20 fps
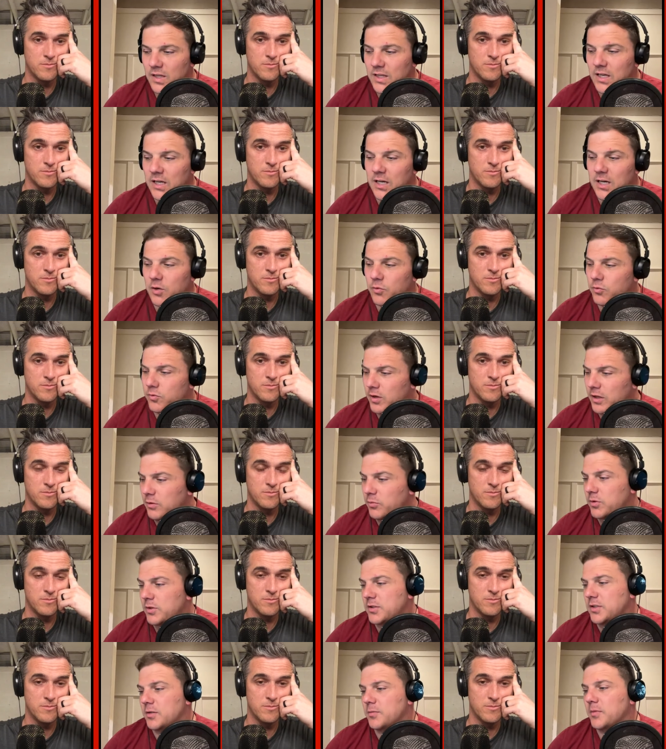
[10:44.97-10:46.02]
Speaker 1: Uh, Raylan
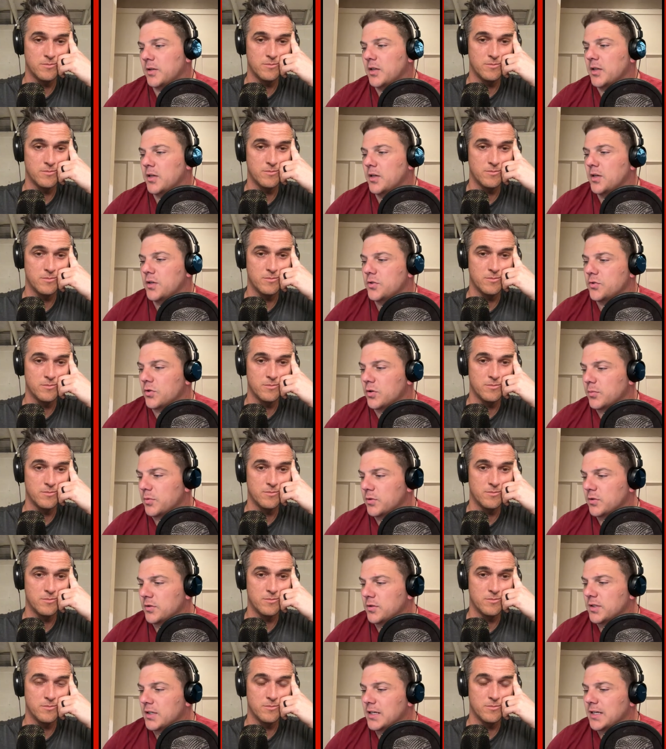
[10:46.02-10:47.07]
Wilson, Troy
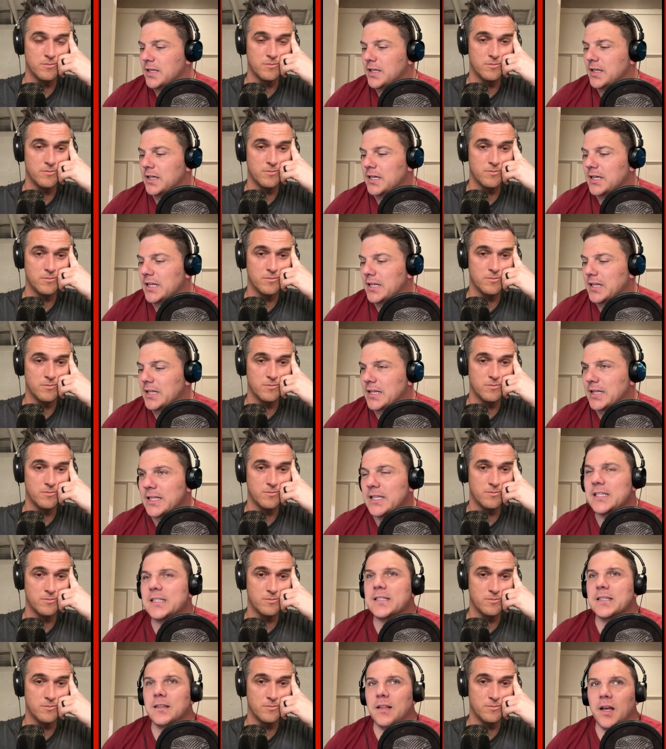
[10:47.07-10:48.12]
Bowles. Uh,
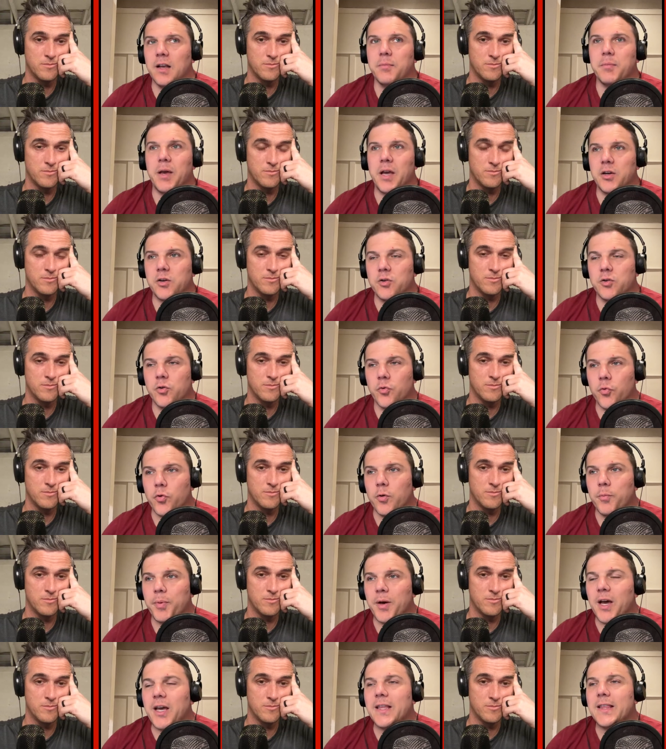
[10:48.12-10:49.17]
this linebacker
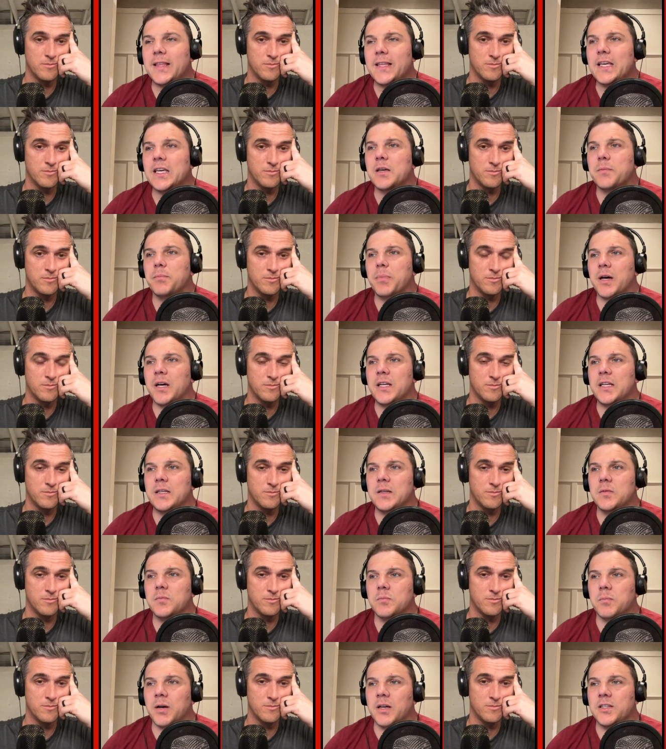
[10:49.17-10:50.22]
group, I think by,
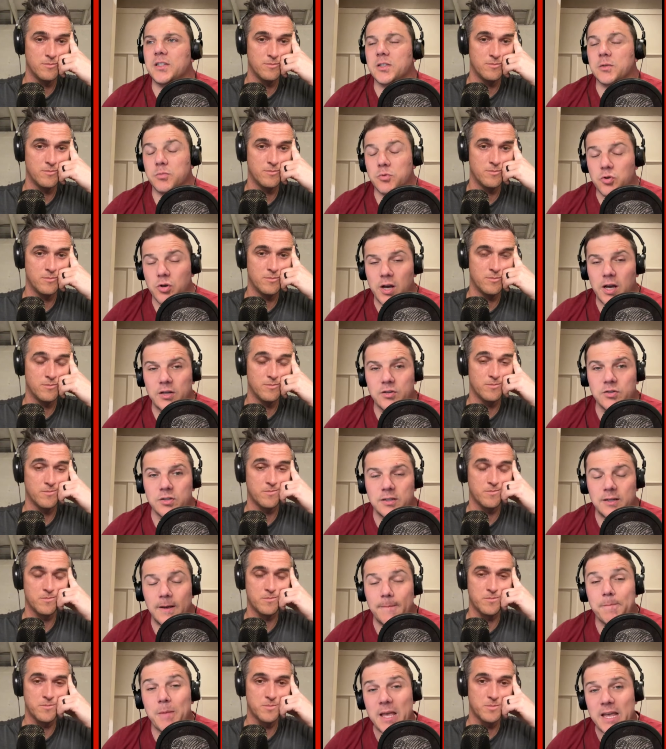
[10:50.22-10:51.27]
by
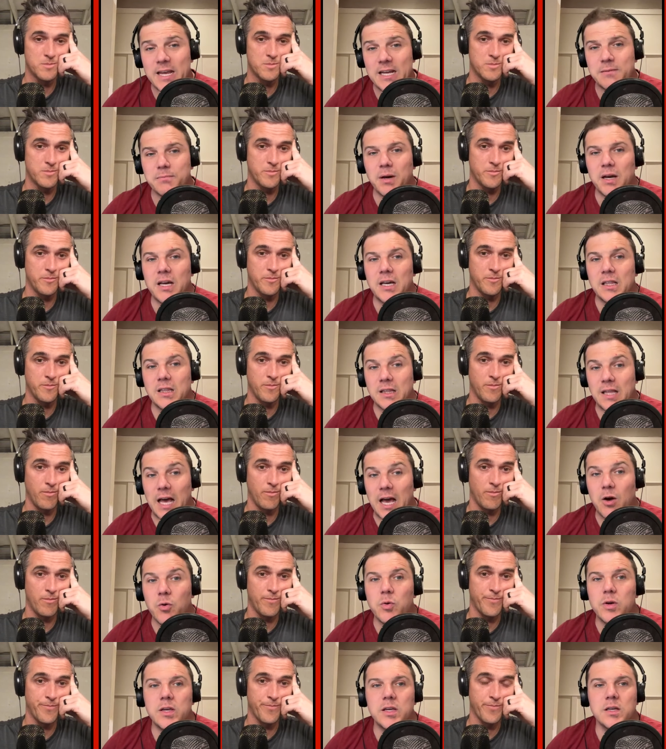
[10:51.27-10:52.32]
subtraction and by
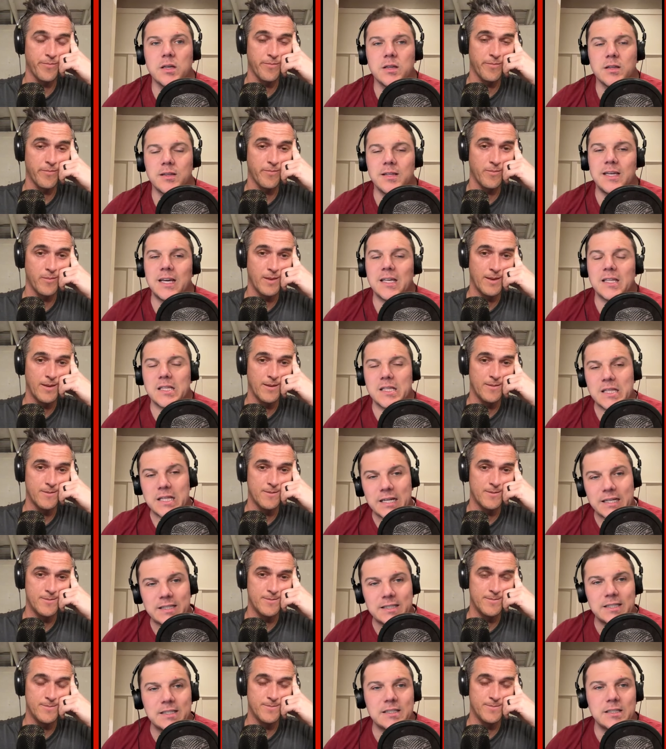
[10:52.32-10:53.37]
allowing the
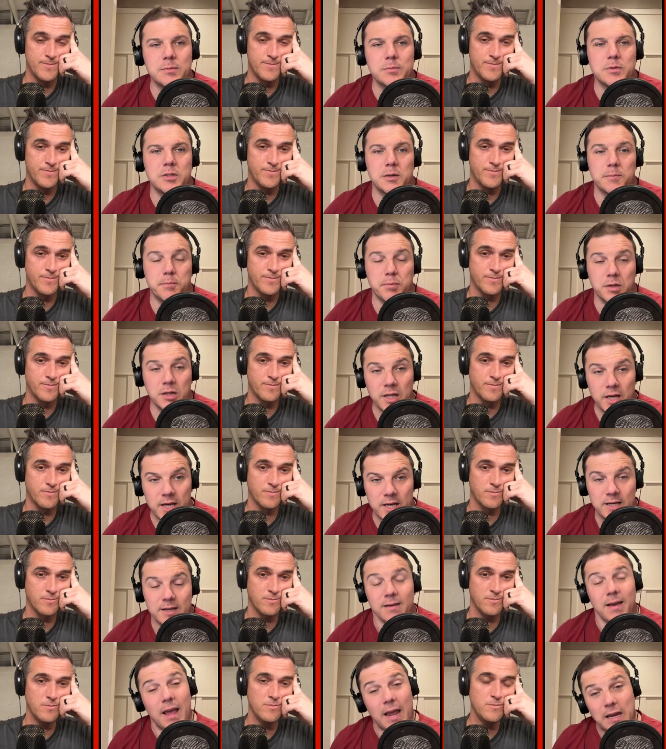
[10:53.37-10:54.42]
athleticism to
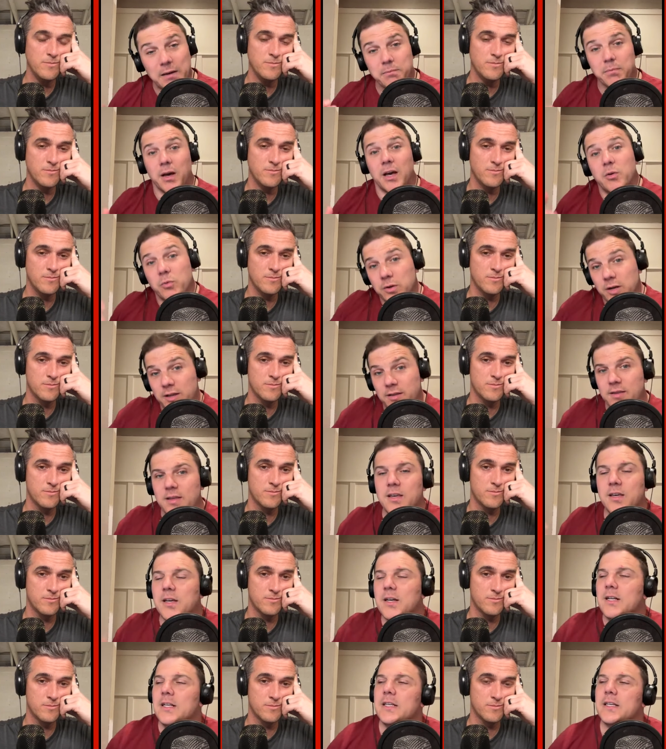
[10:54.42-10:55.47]
play and by what I
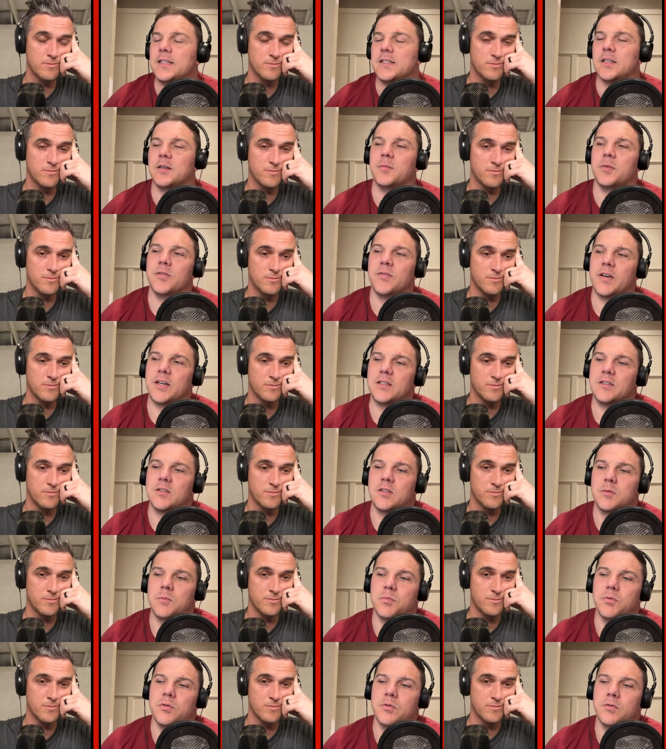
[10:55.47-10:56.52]
think is going to be a
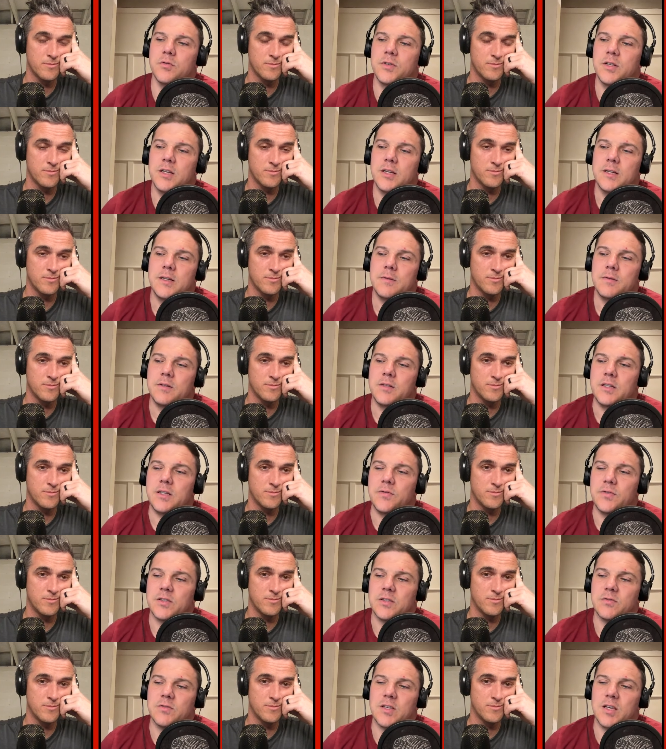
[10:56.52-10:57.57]
vastly improved
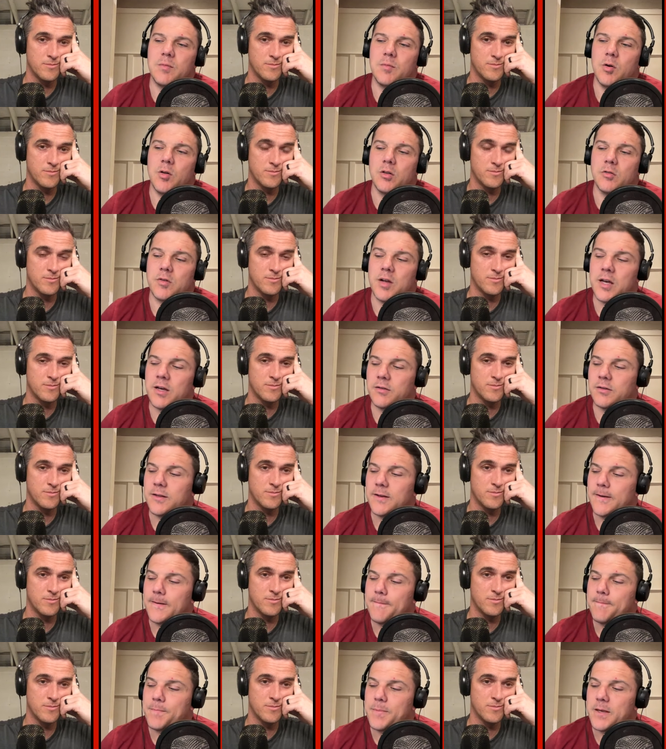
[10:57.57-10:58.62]
defensive scheme all around,
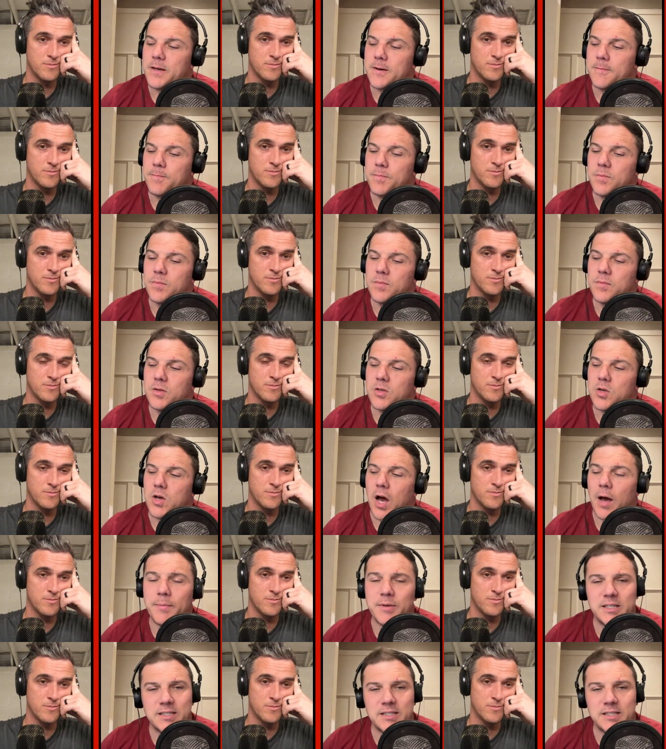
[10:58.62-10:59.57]
um, I'm